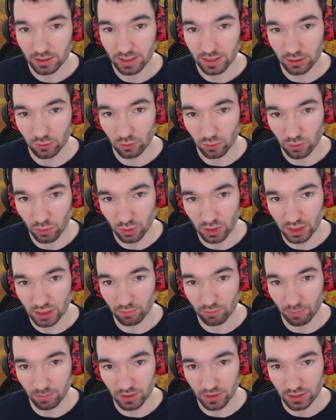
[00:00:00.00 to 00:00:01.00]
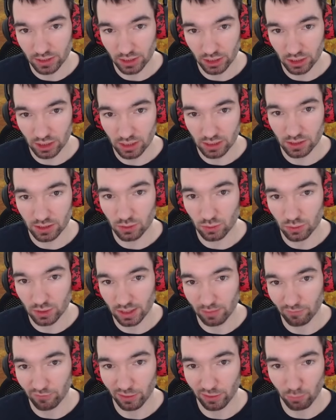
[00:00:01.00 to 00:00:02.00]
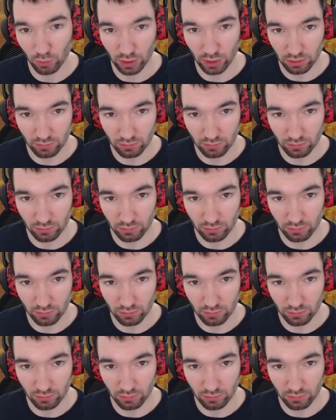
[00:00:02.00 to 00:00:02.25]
then you could swap the sigils to something more